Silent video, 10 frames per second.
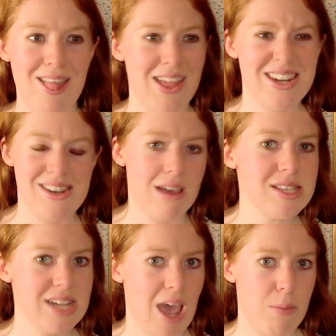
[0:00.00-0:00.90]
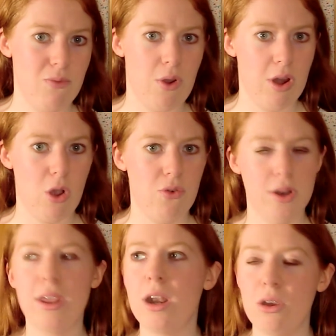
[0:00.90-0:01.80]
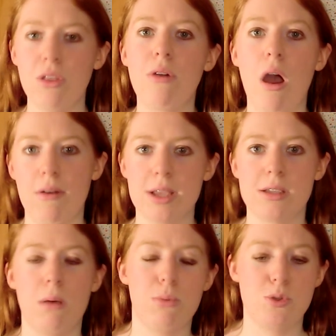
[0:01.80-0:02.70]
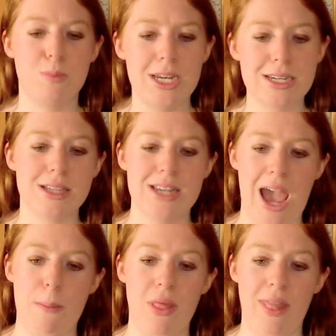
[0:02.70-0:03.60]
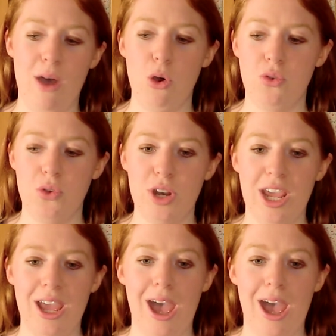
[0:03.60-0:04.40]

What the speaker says: That doesn't happen very often. I know there are examples, but it doesn't happen that often,